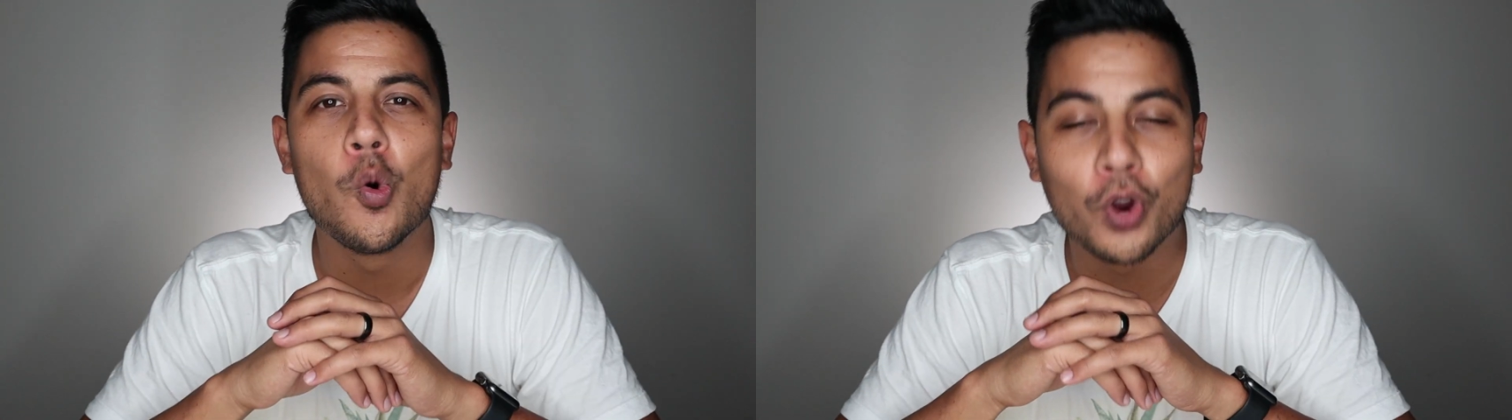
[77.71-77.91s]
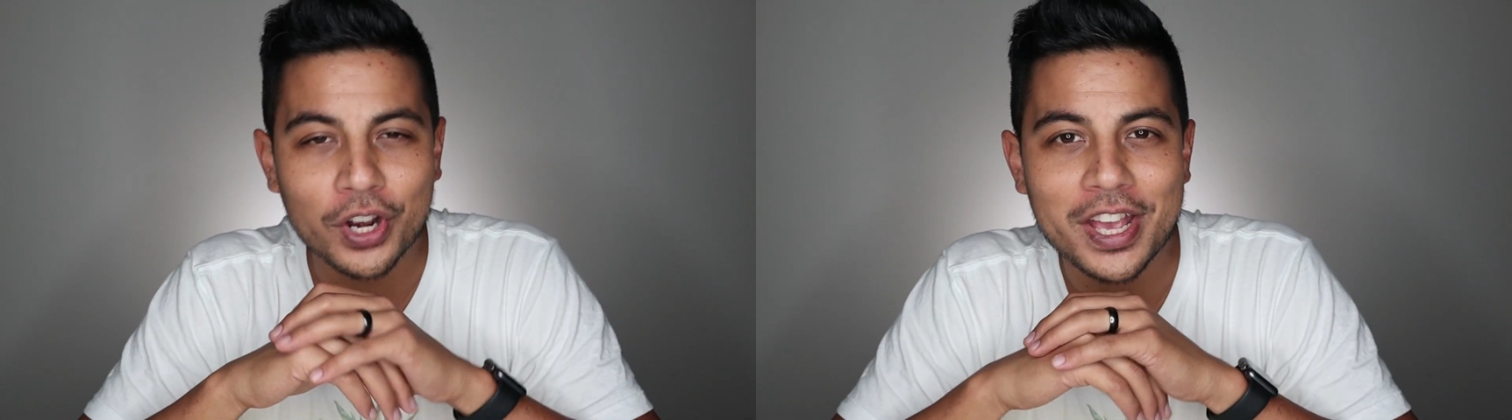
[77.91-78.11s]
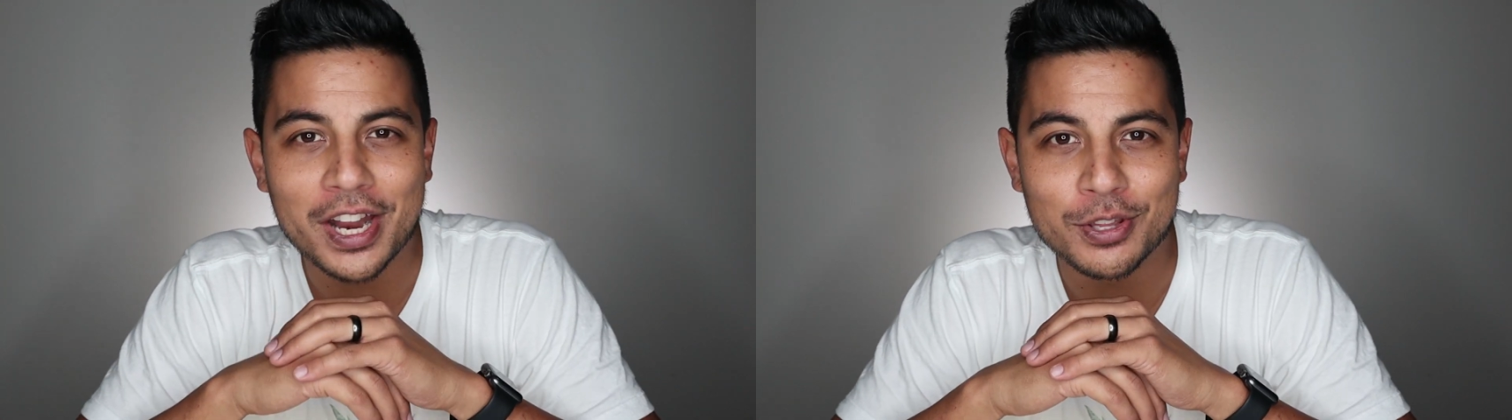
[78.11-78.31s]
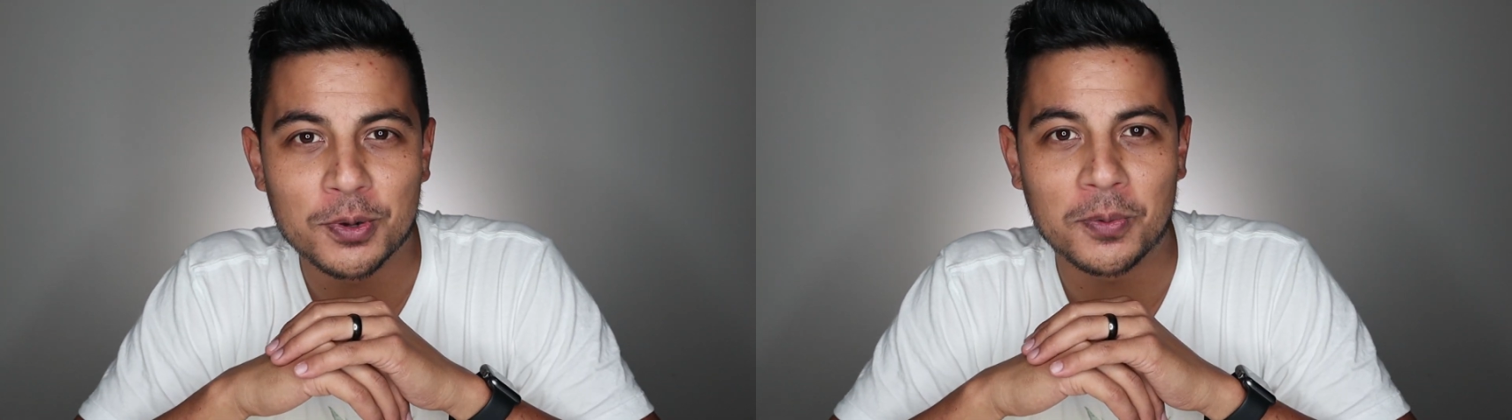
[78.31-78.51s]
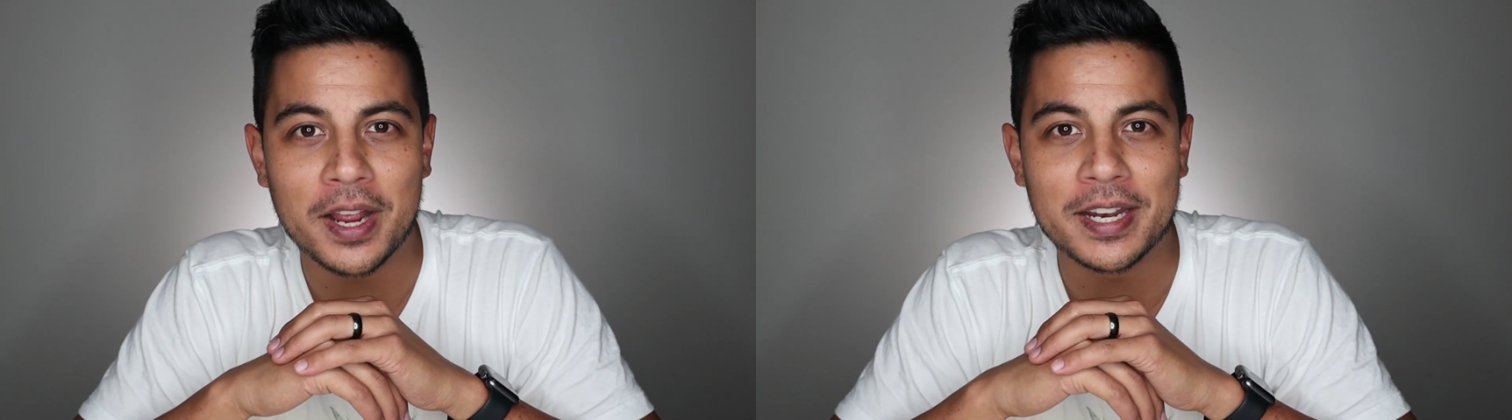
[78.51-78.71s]
We're going to get
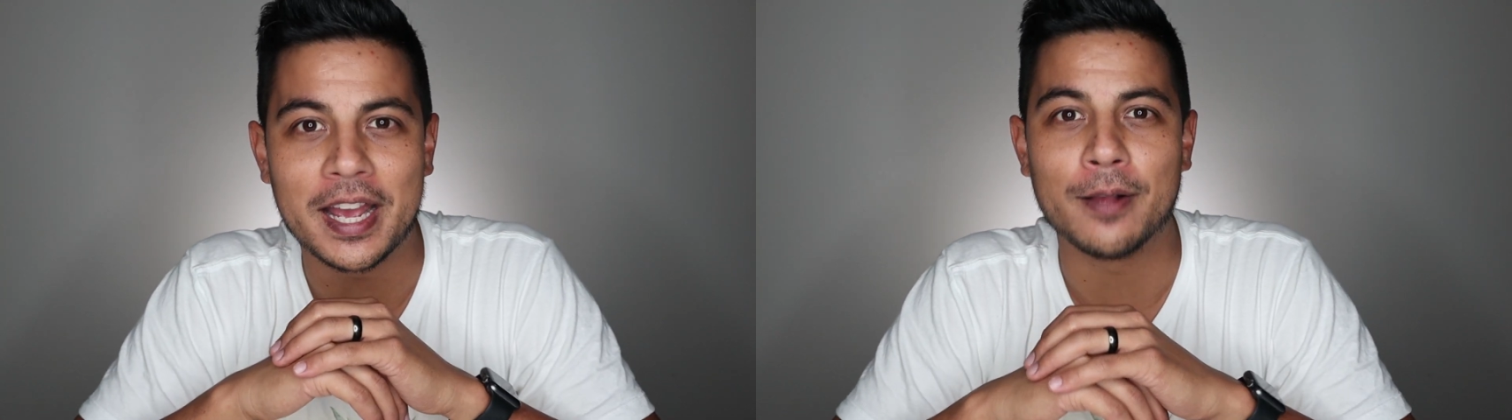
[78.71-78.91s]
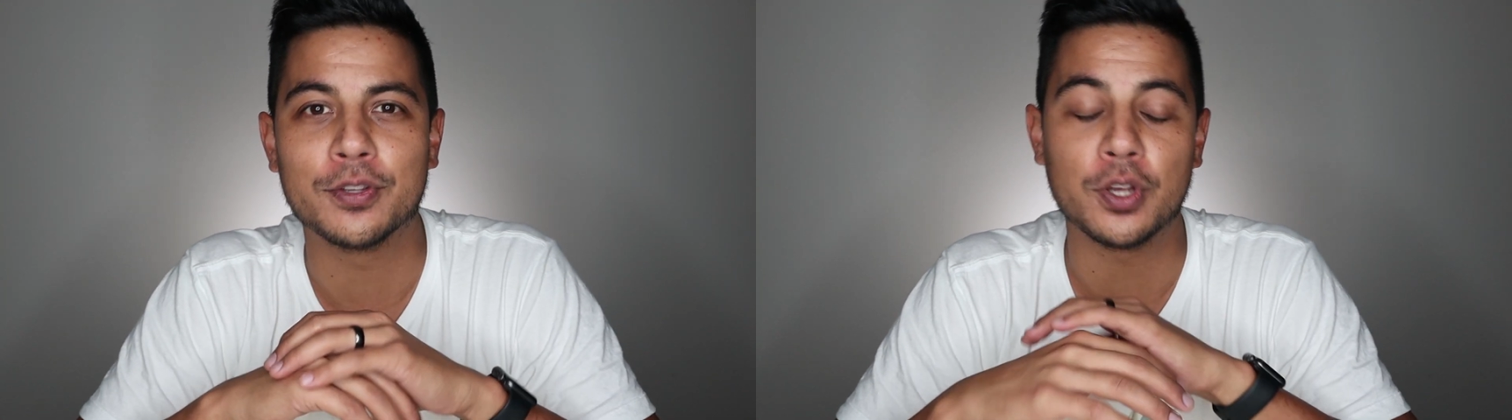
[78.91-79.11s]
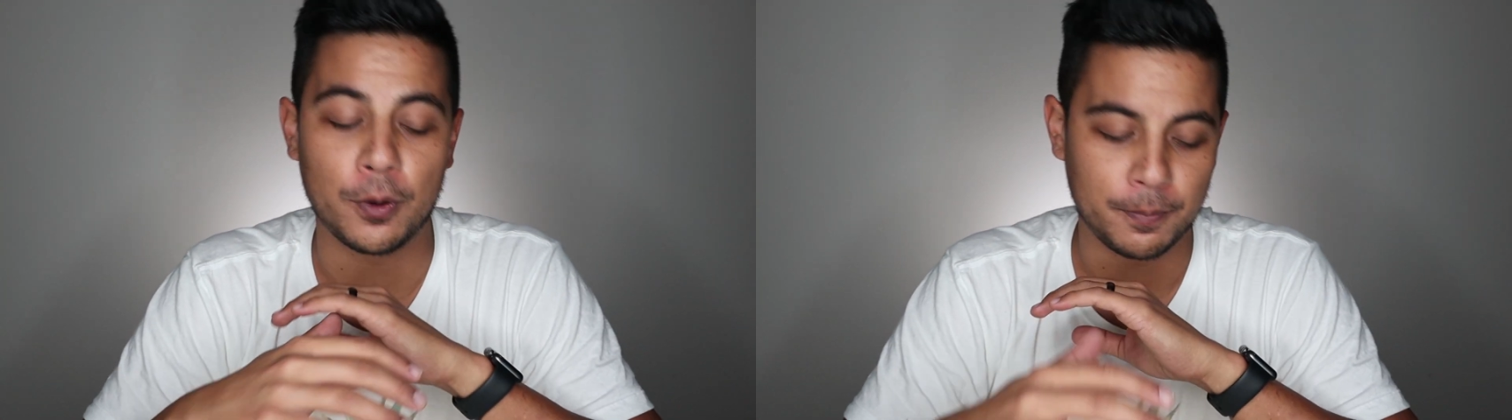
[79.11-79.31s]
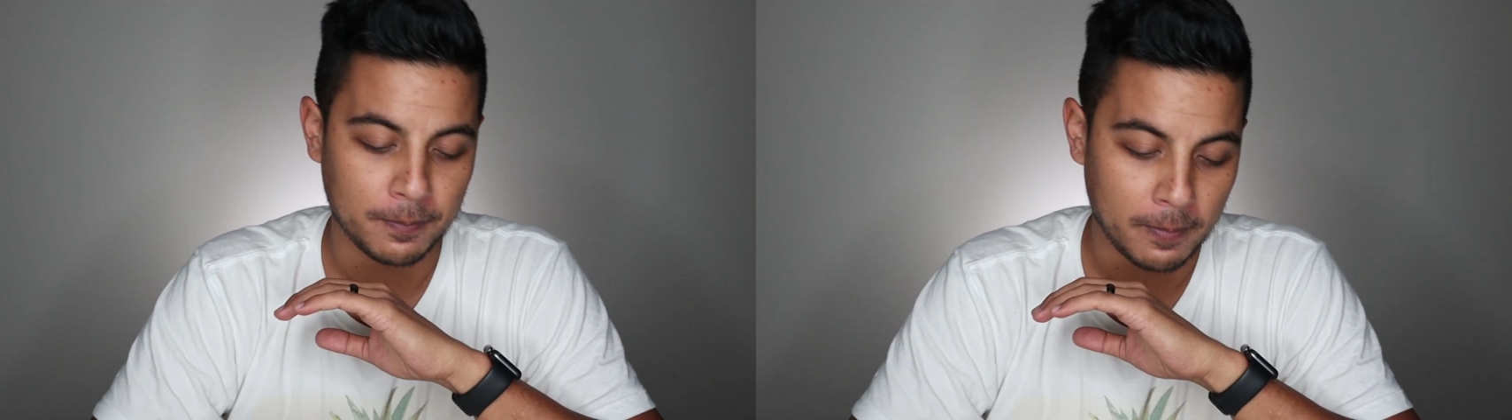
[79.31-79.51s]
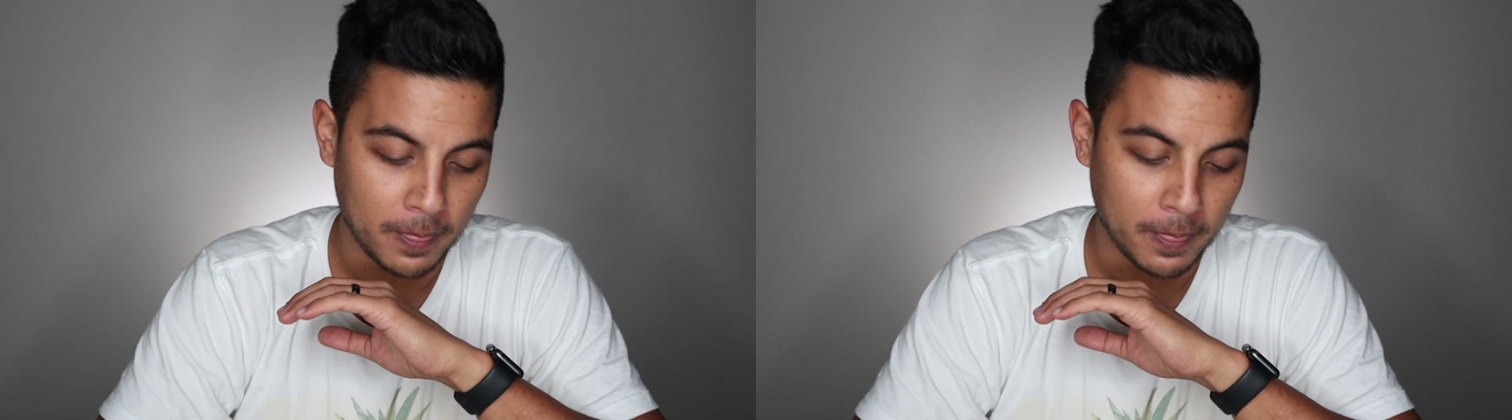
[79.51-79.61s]
into it right now. So